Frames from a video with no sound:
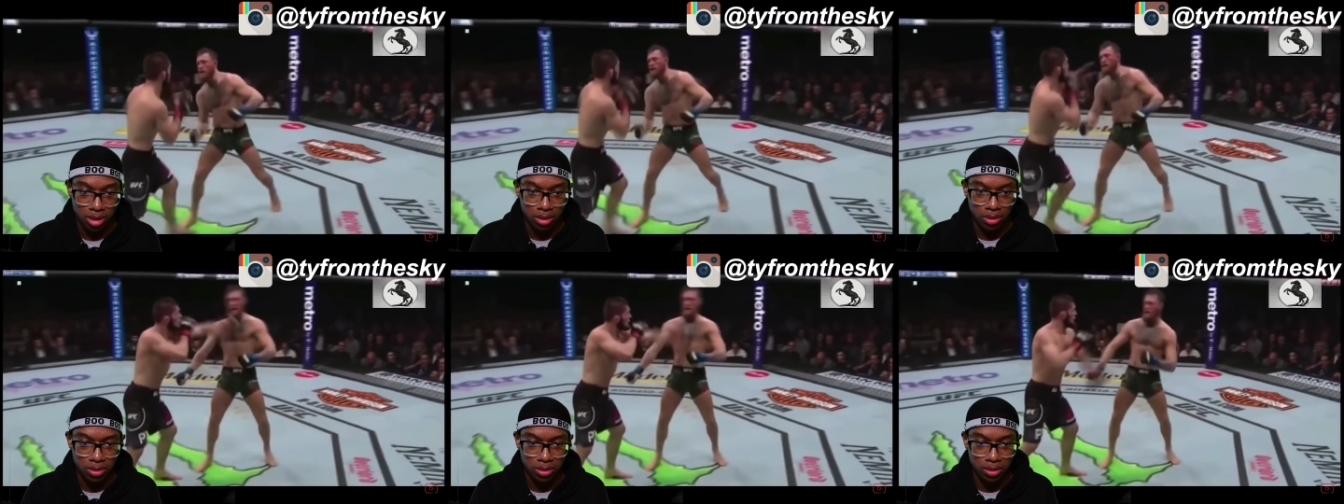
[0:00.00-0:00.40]

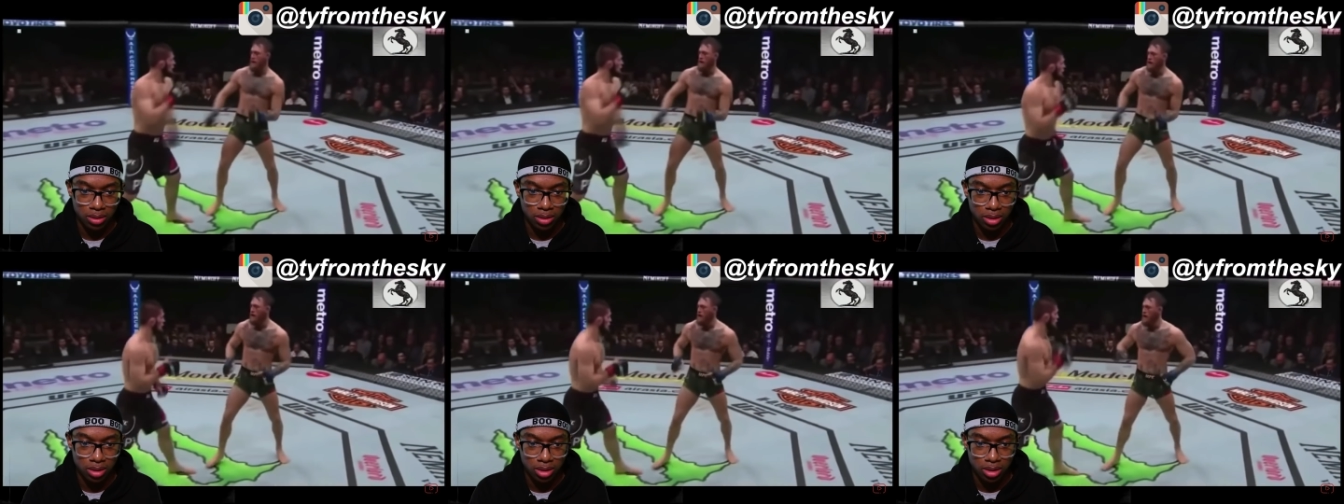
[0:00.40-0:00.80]
Oh,
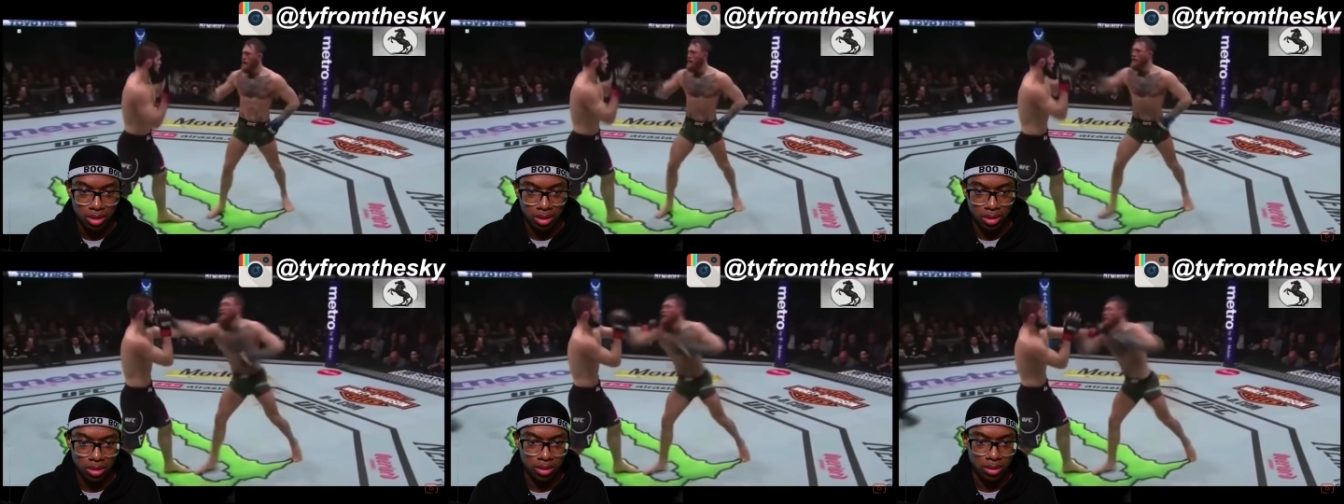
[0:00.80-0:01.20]

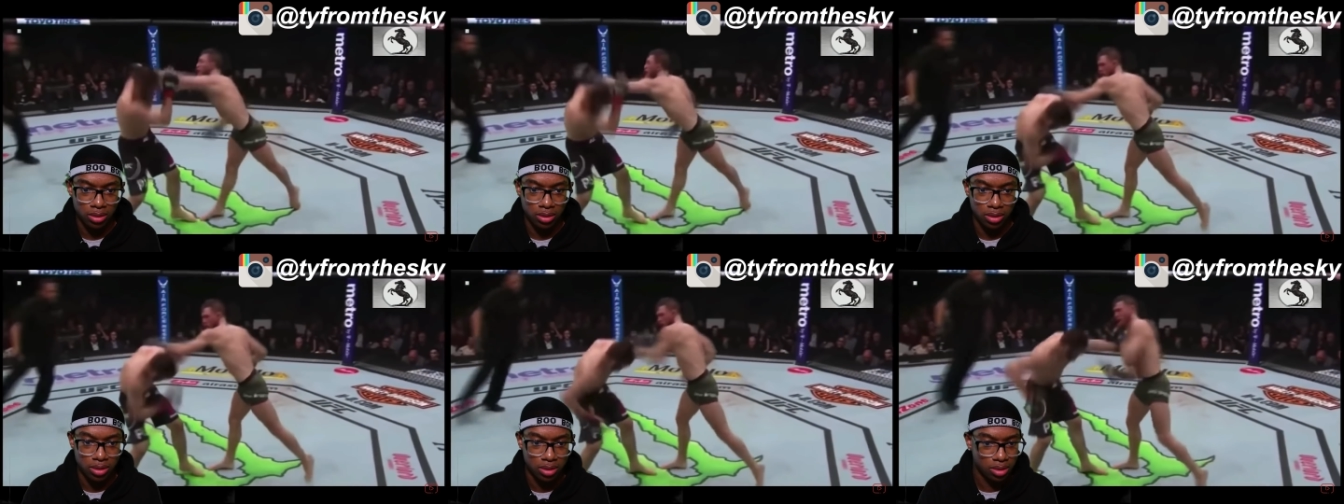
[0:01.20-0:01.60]

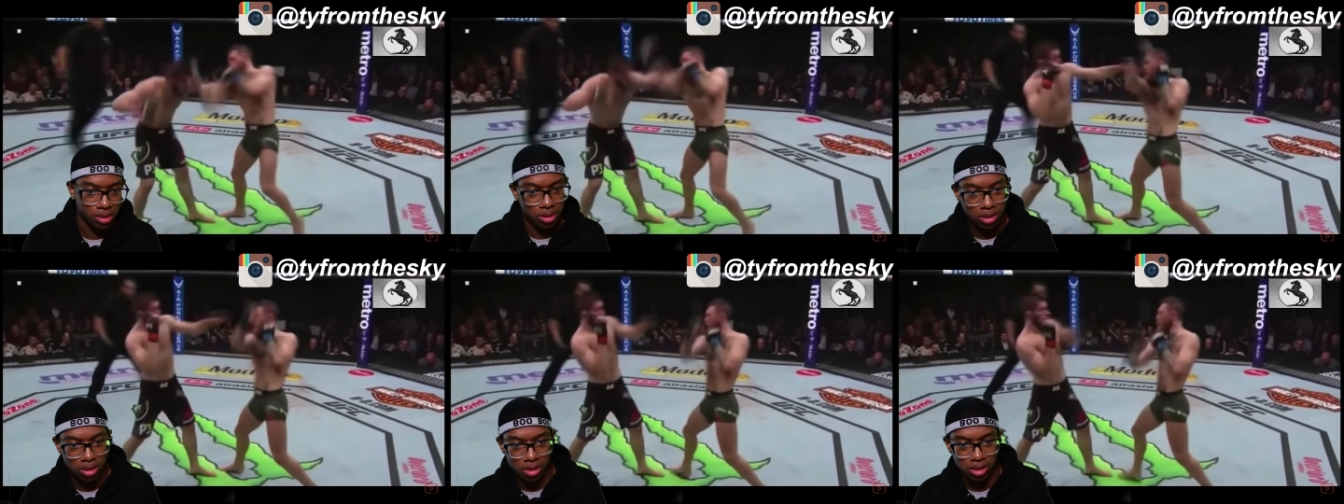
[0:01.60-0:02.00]

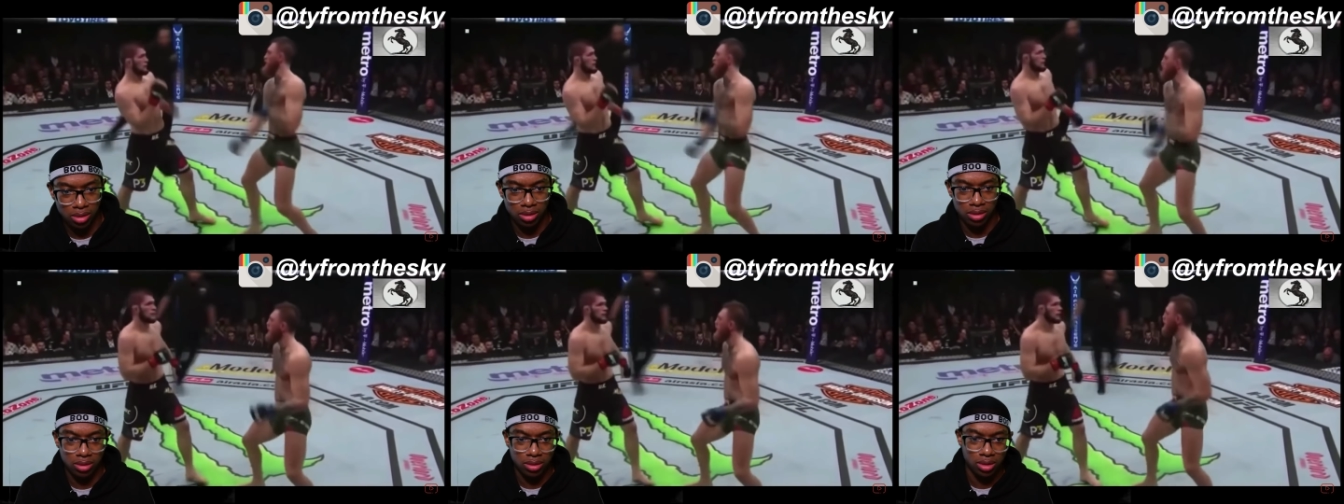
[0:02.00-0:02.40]
oh,
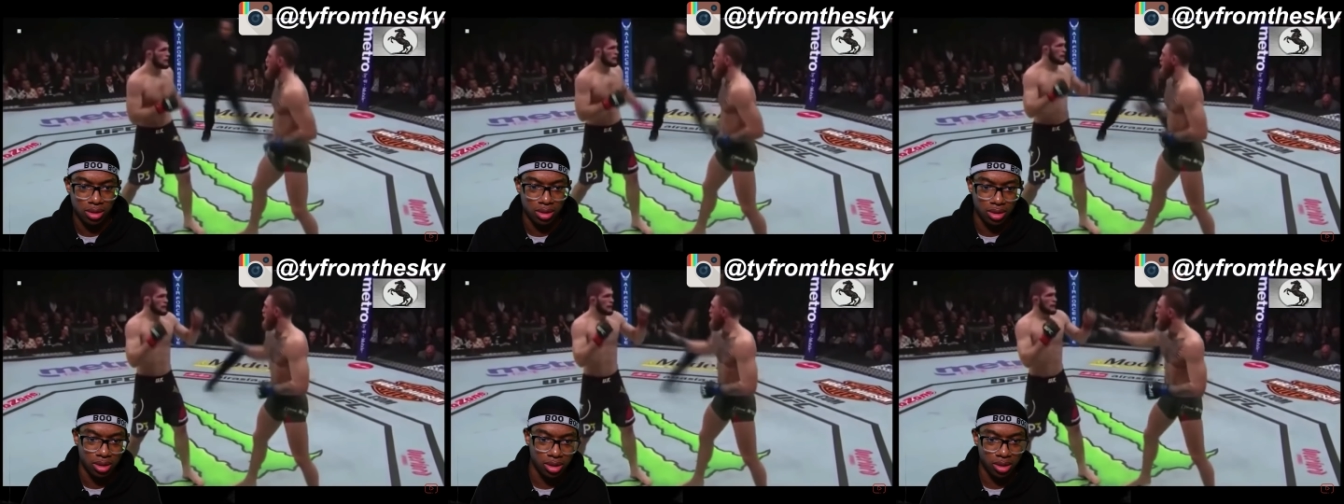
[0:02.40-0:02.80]

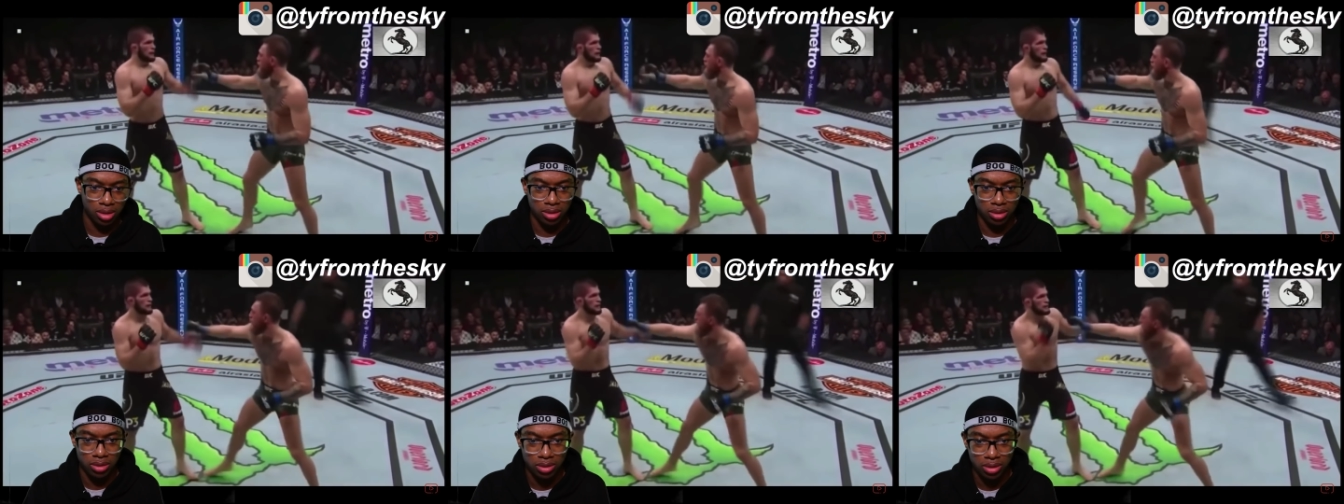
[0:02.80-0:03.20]
oh,
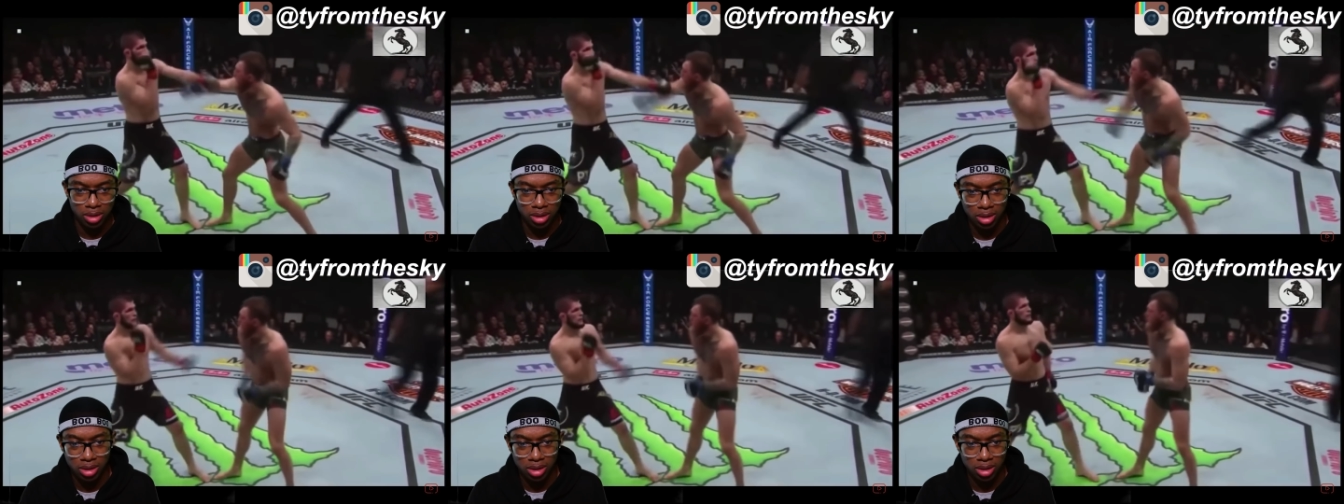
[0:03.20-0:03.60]

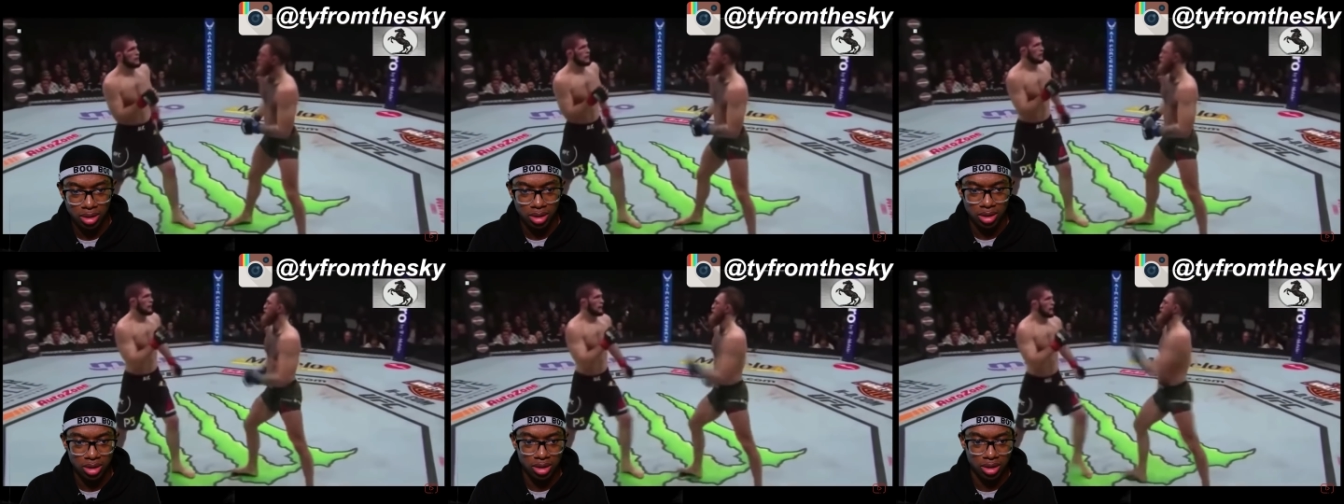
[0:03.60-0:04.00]

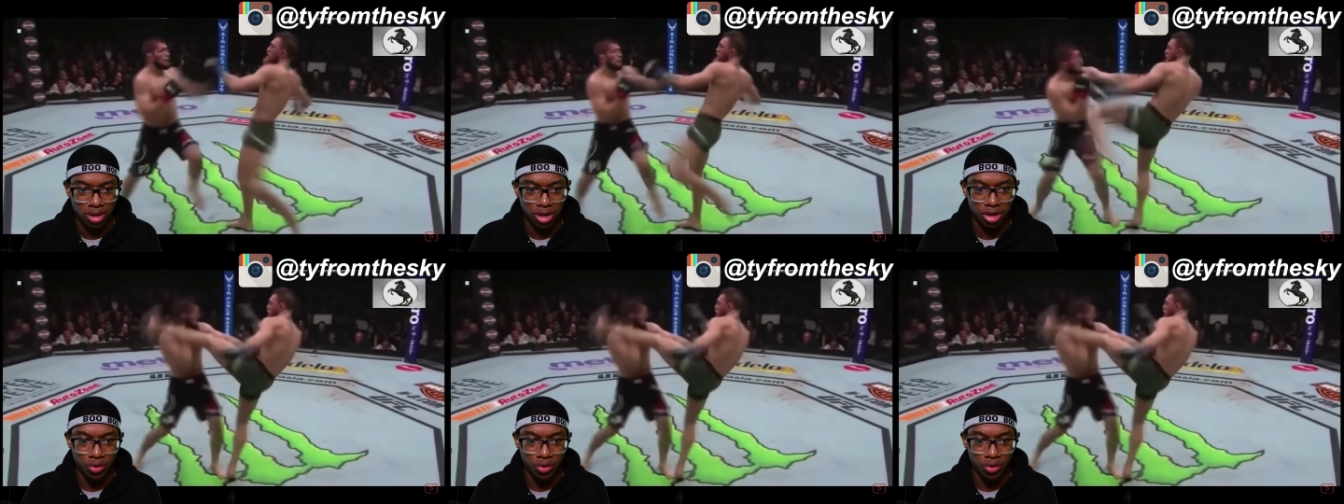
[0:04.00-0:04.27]
oh.